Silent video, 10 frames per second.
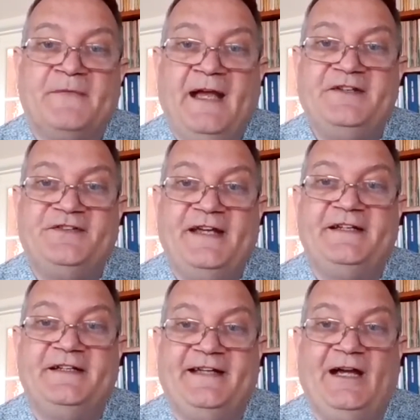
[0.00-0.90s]
and to take
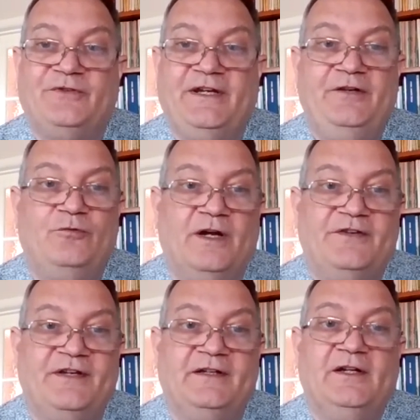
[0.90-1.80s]
an account in
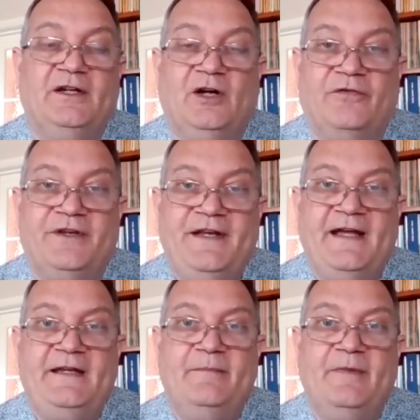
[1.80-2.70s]
writing of the
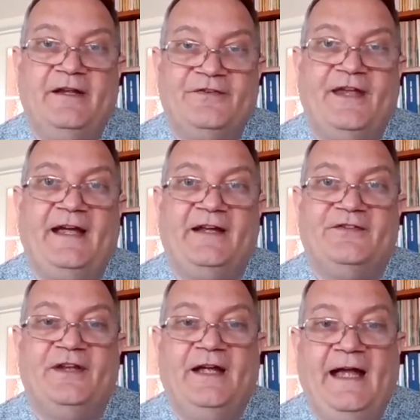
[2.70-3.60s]
name,
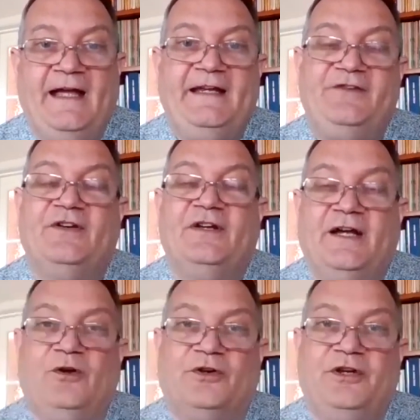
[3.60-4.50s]
sex, age
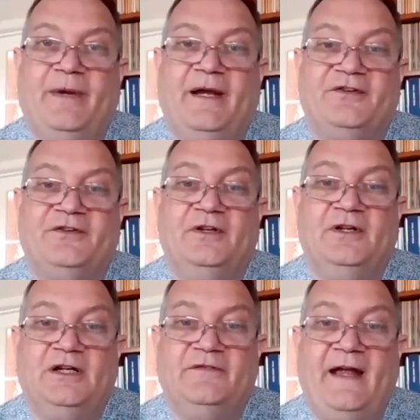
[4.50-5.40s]
and occupation
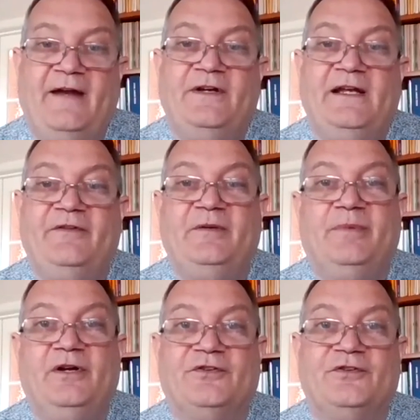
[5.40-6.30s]
of every living
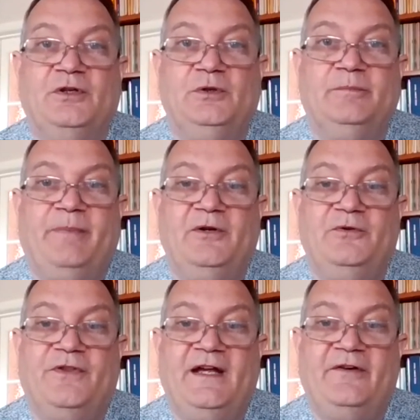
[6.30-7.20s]
person who
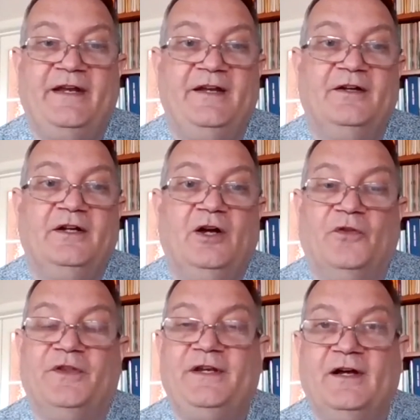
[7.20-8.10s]
abode therein
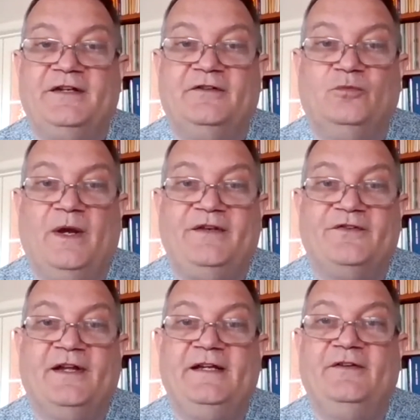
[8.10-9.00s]
on the night of
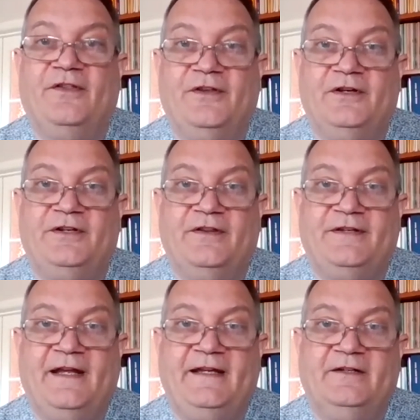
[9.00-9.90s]
Wednesday the 30th
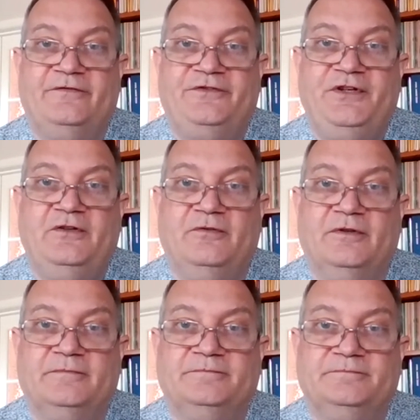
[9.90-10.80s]
day of June.